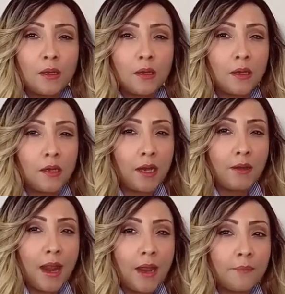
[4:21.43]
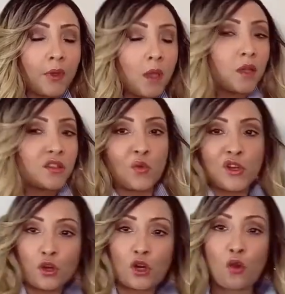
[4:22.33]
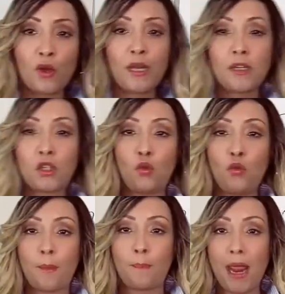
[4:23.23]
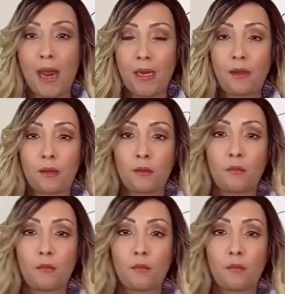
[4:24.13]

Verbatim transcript: You, you get that? So when you're going into the bank,